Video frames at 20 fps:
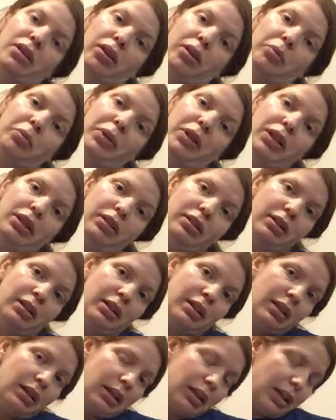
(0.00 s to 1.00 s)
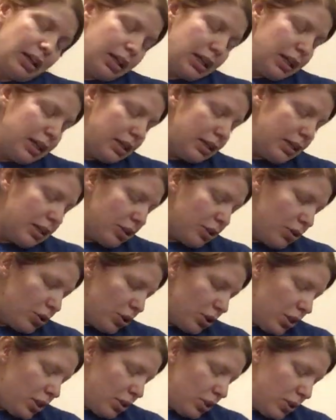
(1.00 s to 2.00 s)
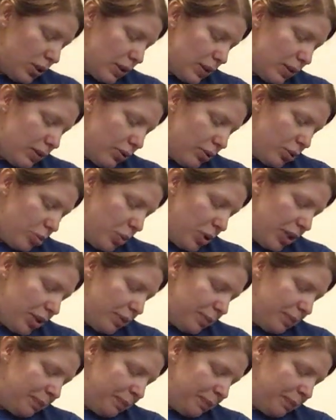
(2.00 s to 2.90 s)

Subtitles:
armpit and kind of tuck your chin just a little bit.